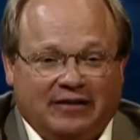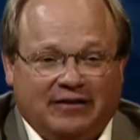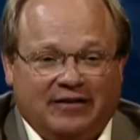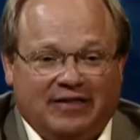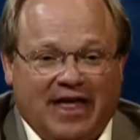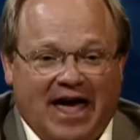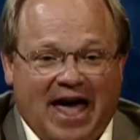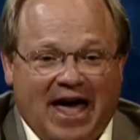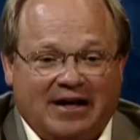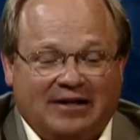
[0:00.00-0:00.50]

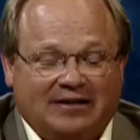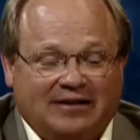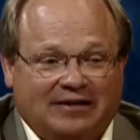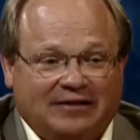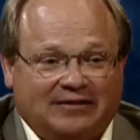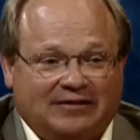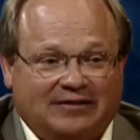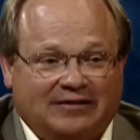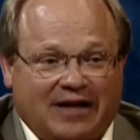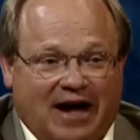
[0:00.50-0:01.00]
That
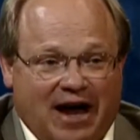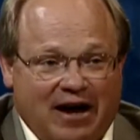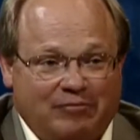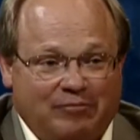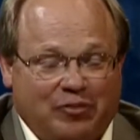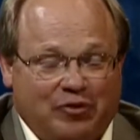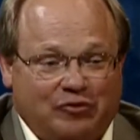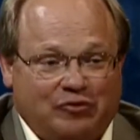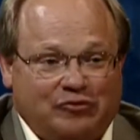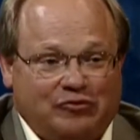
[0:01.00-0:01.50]

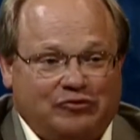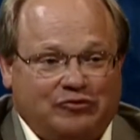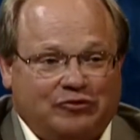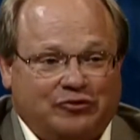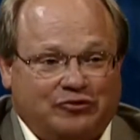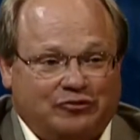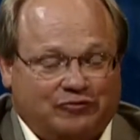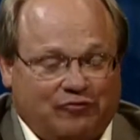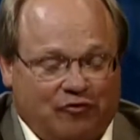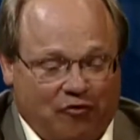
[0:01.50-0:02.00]

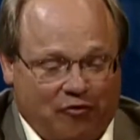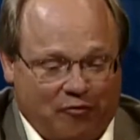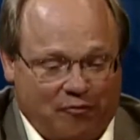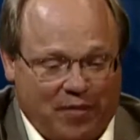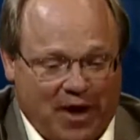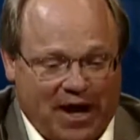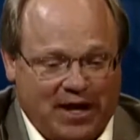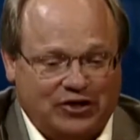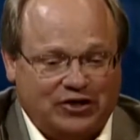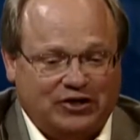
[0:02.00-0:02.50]
Disciples
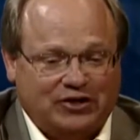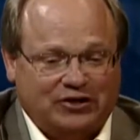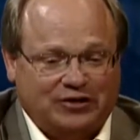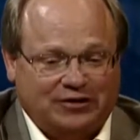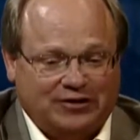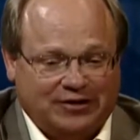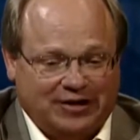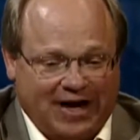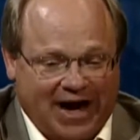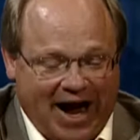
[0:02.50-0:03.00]

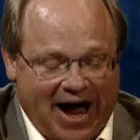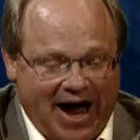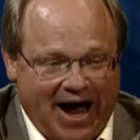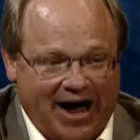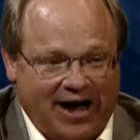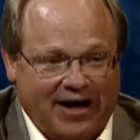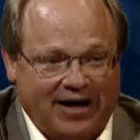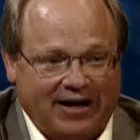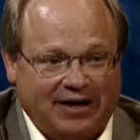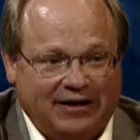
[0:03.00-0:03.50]
Formation
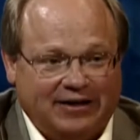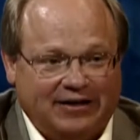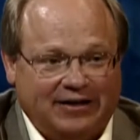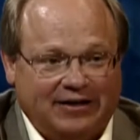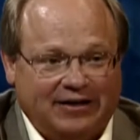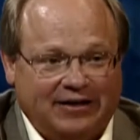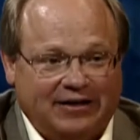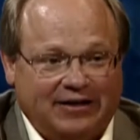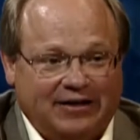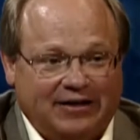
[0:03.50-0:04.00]
Guide